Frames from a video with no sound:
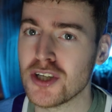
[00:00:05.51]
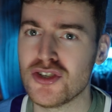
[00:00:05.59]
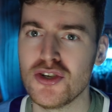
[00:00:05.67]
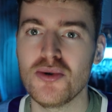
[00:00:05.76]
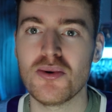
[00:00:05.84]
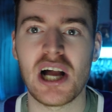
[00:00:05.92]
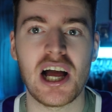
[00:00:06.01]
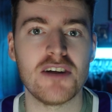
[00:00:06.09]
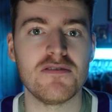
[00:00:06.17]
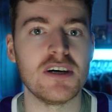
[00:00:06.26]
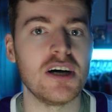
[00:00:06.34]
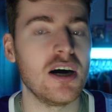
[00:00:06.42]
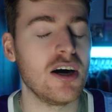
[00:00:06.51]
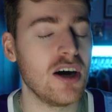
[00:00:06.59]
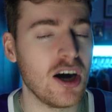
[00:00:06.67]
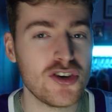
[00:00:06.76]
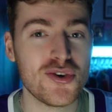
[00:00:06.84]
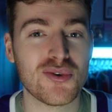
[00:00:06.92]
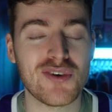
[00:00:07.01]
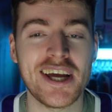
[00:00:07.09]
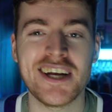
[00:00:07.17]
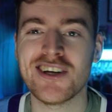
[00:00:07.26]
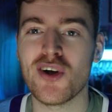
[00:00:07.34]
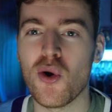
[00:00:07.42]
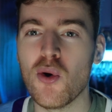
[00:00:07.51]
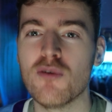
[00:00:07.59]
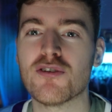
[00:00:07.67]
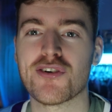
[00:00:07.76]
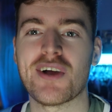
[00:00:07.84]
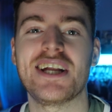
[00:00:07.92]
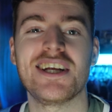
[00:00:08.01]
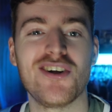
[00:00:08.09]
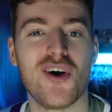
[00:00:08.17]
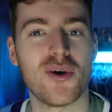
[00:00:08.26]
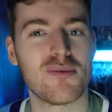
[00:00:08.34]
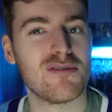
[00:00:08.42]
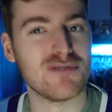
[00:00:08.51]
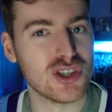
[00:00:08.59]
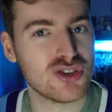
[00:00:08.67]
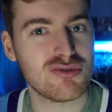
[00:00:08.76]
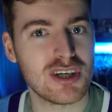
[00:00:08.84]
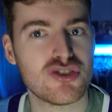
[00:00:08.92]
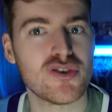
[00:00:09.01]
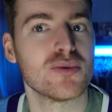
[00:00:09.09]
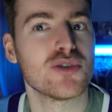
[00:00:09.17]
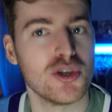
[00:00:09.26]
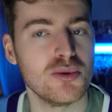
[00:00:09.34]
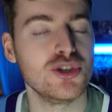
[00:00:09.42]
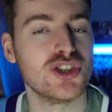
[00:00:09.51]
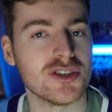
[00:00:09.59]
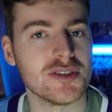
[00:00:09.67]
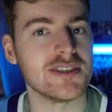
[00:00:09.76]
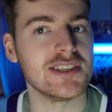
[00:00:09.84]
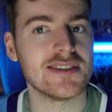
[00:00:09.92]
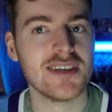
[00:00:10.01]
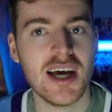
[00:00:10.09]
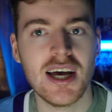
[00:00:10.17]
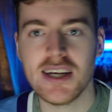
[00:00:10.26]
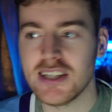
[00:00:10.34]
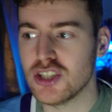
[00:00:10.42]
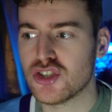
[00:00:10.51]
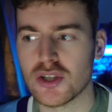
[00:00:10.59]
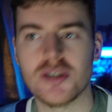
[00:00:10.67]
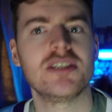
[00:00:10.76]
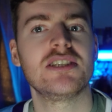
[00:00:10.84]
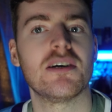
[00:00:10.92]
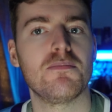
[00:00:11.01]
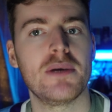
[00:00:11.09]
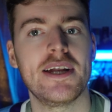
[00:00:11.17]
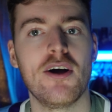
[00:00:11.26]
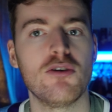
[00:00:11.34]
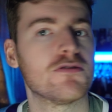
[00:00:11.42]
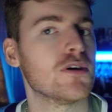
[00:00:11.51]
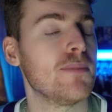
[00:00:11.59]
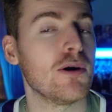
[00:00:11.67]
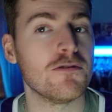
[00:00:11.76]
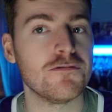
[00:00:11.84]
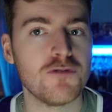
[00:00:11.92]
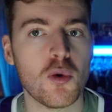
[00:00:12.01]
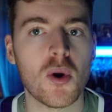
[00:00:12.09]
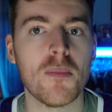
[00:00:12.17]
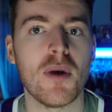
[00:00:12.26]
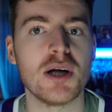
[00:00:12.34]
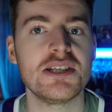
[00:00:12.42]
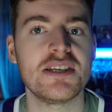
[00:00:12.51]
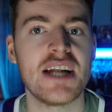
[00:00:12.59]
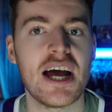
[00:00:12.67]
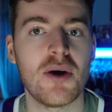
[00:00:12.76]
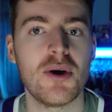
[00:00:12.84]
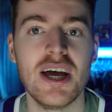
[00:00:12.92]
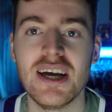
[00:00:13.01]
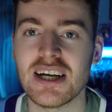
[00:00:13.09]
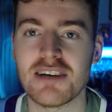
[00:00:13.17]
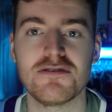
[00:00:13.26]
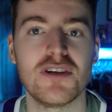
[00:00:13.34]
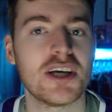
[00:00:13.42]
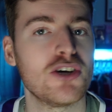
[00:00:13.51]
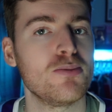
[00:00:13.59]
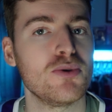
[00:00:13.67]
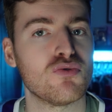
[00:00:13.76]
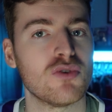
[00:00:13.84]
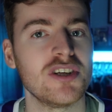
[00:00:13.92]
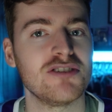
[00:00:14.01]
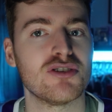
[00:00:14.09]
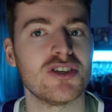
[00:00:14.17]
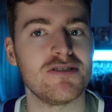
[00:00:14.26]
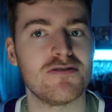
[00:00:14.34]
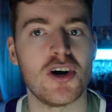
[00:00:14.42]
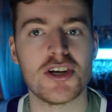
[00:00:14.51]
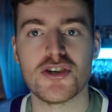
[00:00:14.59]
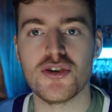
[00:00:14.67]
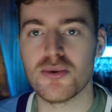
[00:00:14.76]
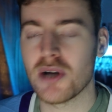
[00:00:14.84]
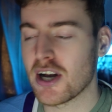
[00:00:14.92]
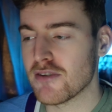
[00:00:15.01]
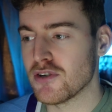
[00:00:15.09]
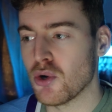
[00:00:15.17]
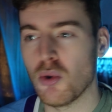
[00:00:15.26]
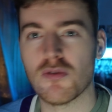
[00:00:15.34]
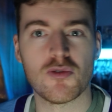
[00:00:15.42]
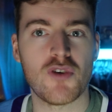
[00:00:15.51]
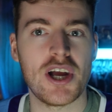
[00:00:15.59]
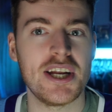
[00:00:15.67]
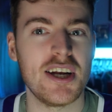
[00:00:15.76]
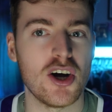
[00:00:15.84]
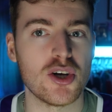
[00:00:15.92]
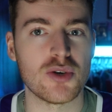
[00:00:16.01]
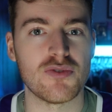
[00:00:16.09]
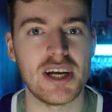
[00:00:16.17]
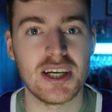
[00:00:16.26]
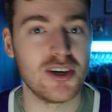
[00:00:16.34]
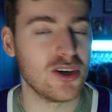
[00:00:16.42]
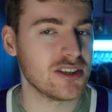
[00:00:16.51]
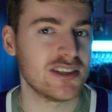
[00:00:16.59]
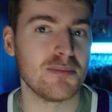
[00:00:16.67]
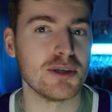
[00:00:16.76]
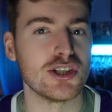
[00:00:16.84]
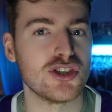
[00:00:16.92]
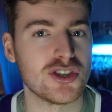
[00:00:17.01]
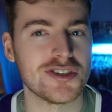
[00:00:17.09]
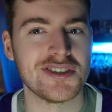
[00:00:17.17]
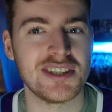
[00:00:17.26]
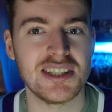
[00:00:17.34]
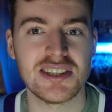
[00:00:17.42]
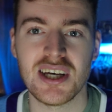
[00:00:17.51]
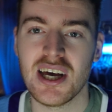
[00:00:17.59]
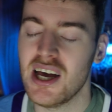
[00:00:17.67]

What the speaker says: to do kind of a underrated, overrated on reverse retro 2 jerseys. These jerseys have been out for about 4 months now, and I feel like it would be really fun to do kind of an overrated, underrated on some of the jerseys.